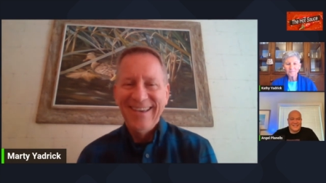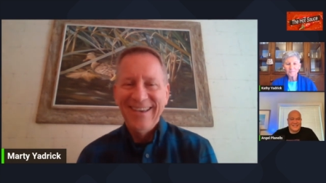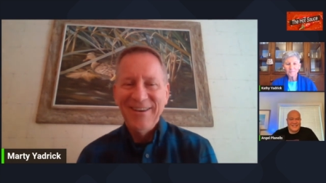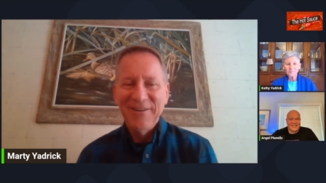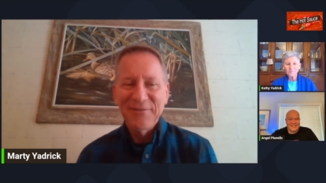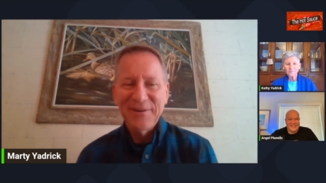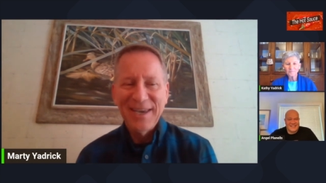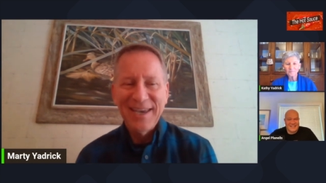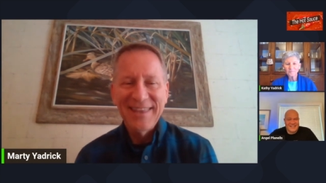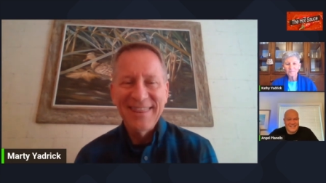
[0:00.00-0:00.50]

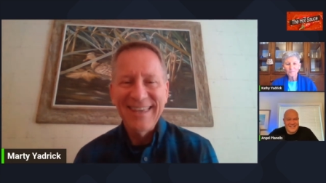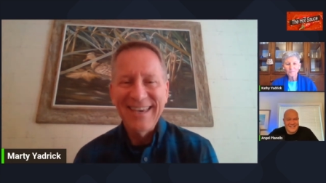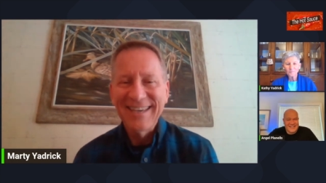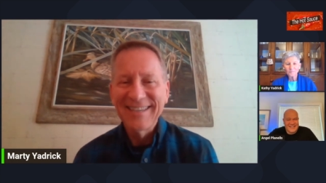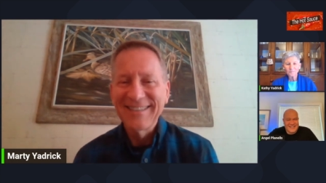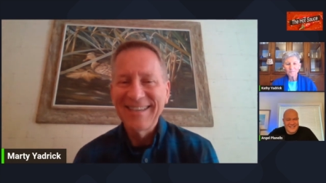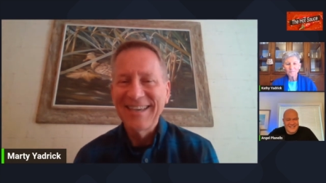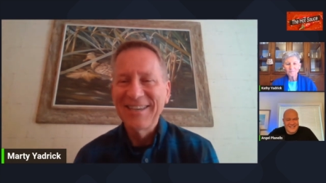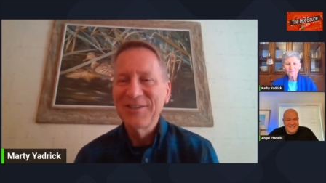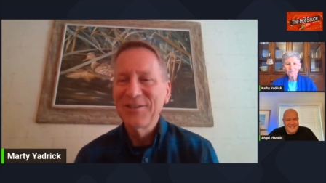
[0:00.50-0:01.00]
Okay,
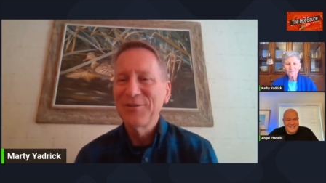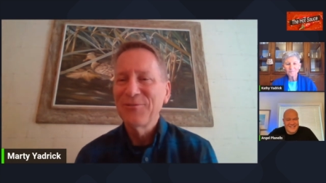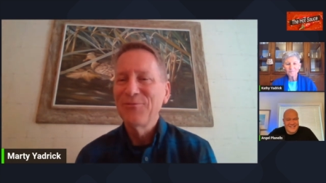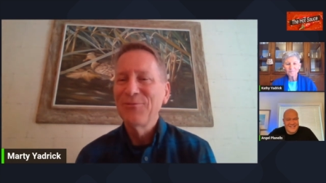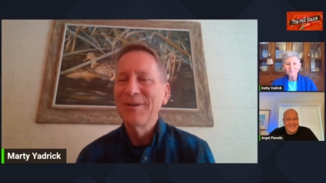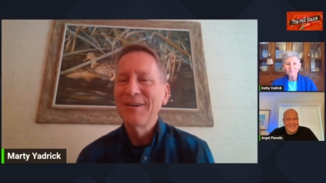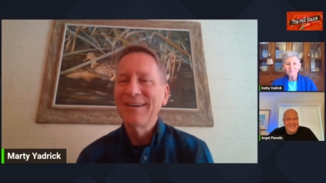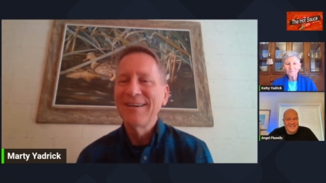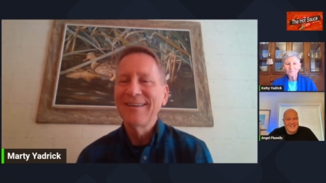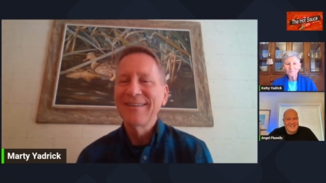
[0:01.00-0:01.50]
thanks, Angel.
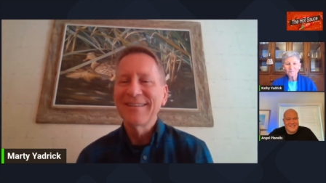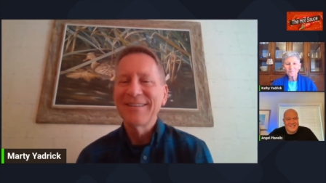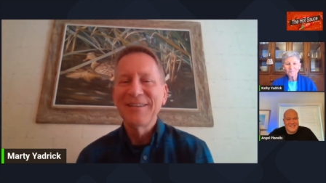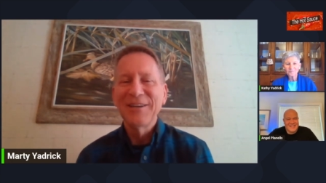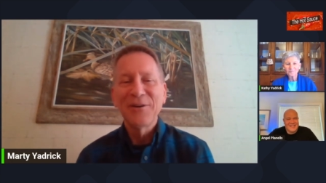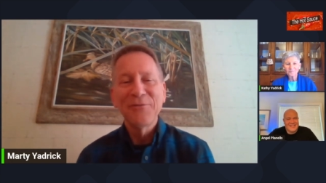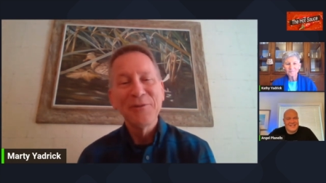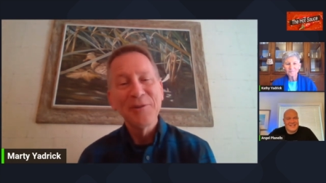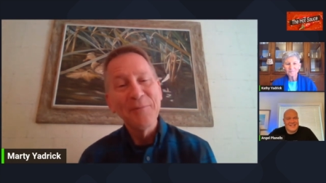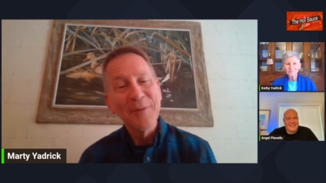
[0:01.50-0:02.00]
Well, you
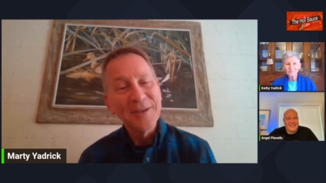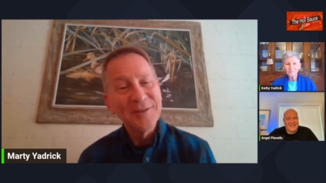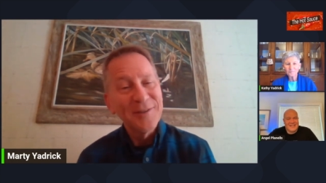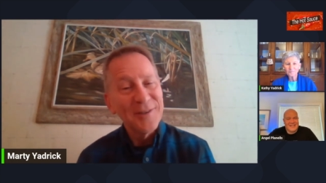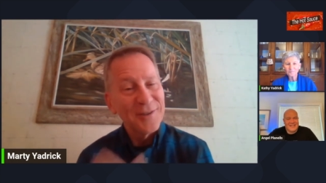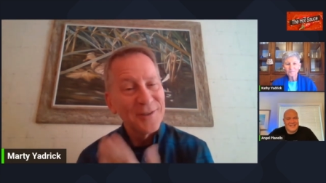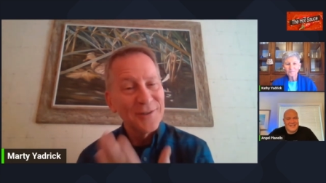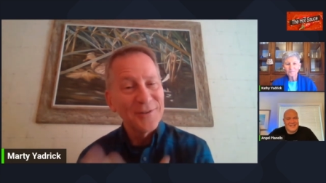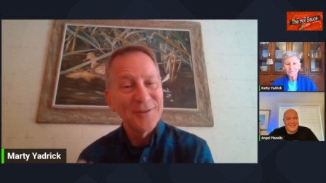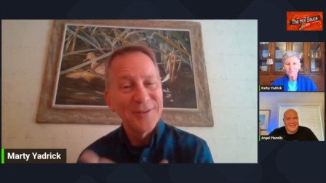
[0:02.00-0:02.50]
know, with my
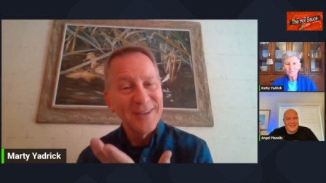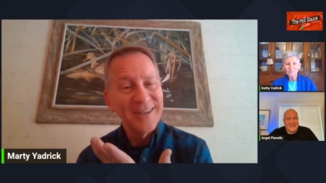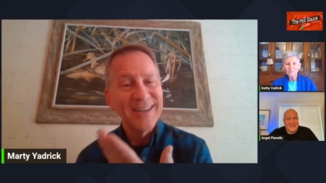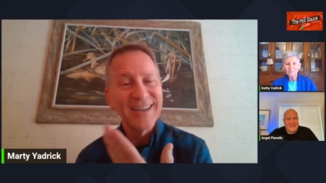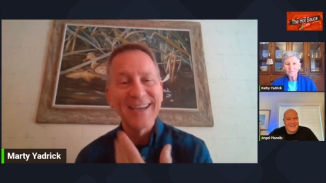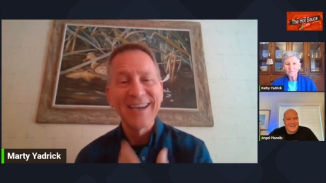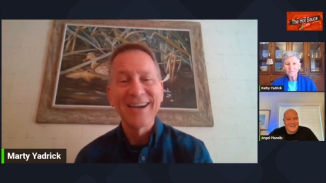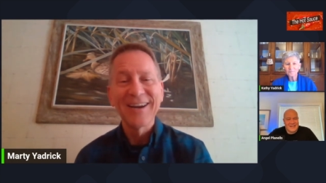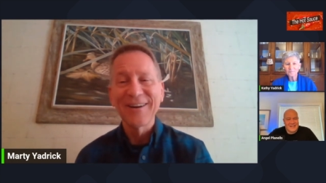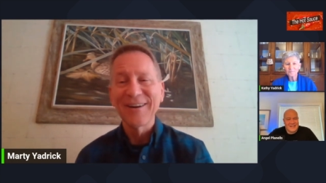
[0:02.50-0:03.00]
sister
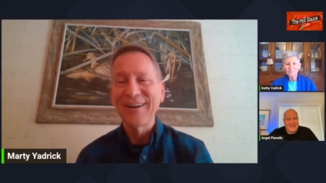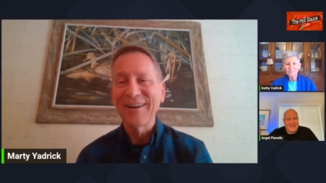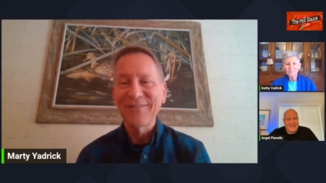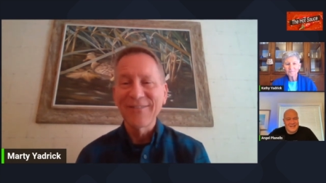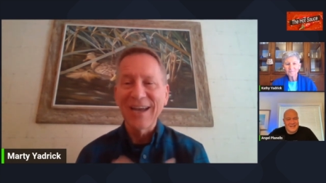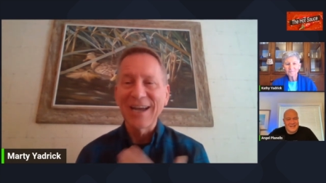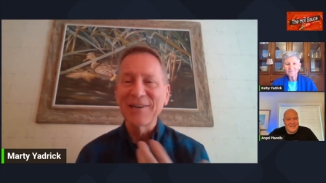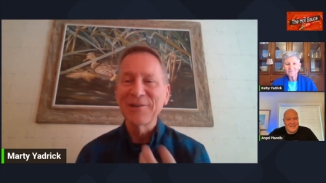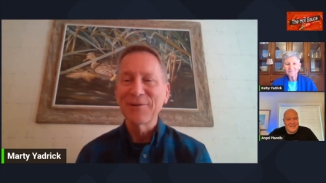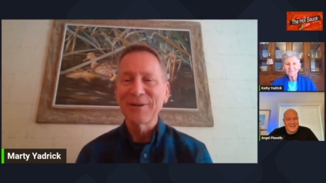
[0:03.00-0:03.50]
sitting here,
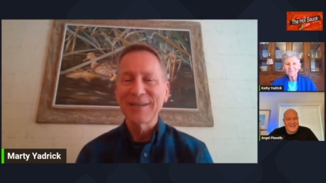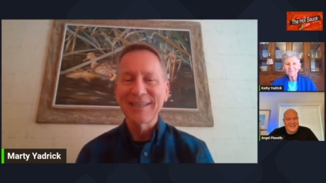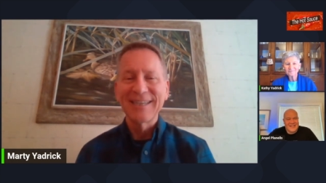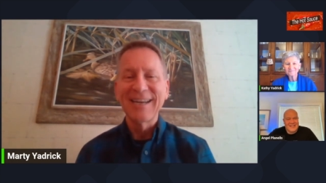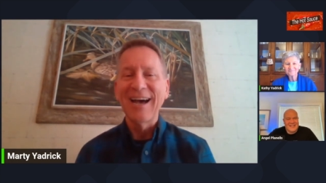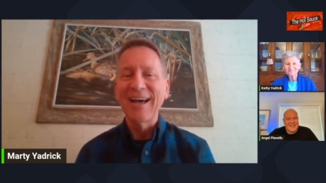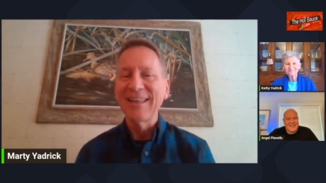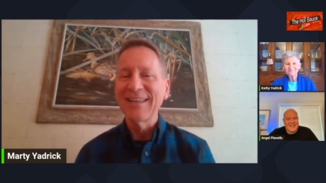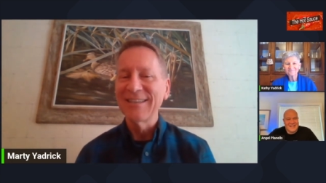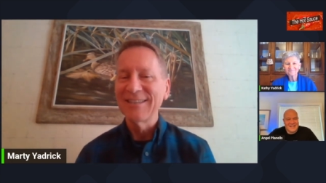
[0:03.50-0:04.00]
I've got to
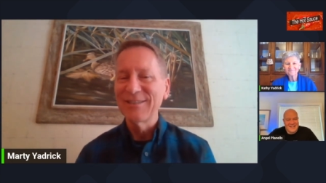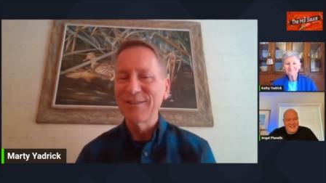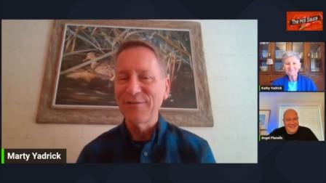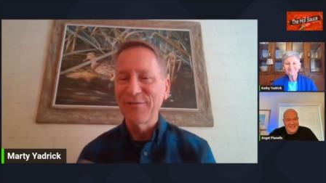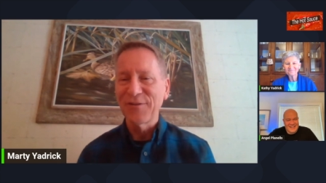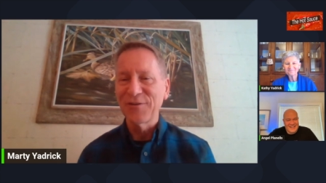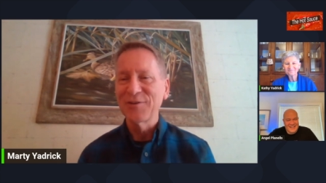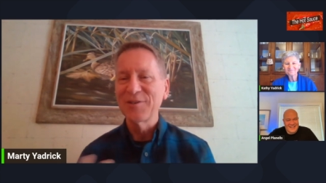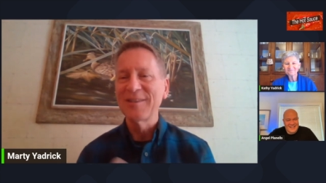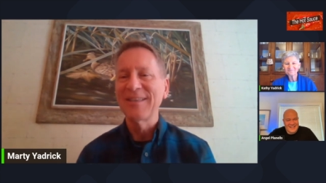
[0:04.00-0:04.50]
acknowledge the
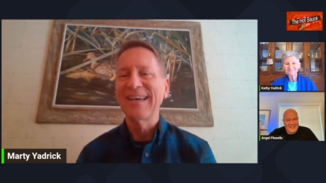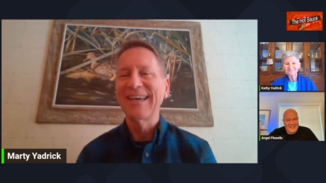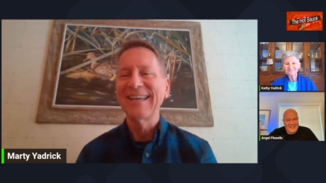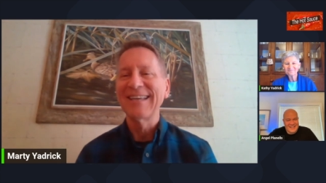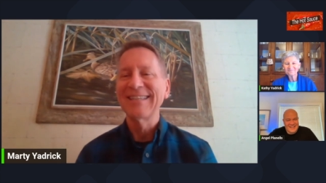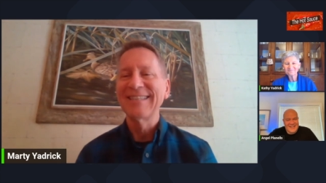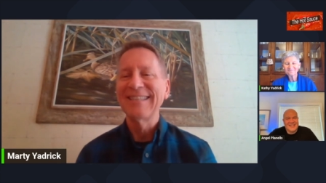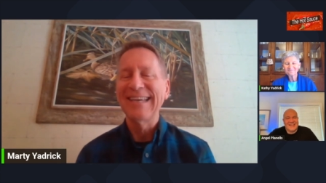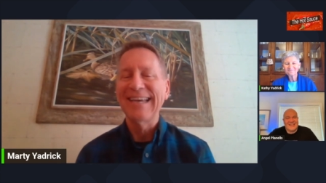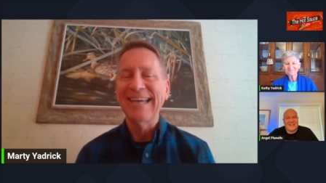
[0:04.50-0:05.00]
first thing
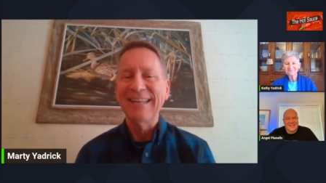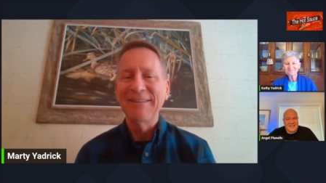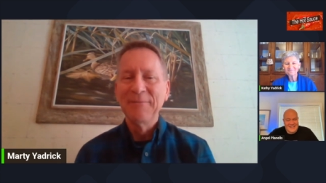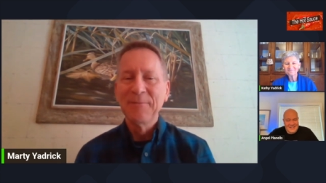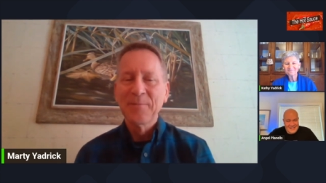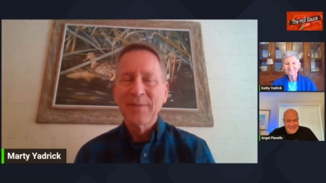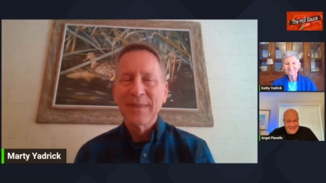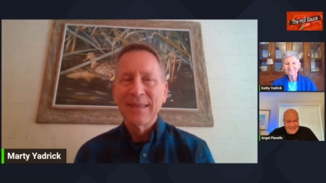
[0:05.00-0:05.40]
is that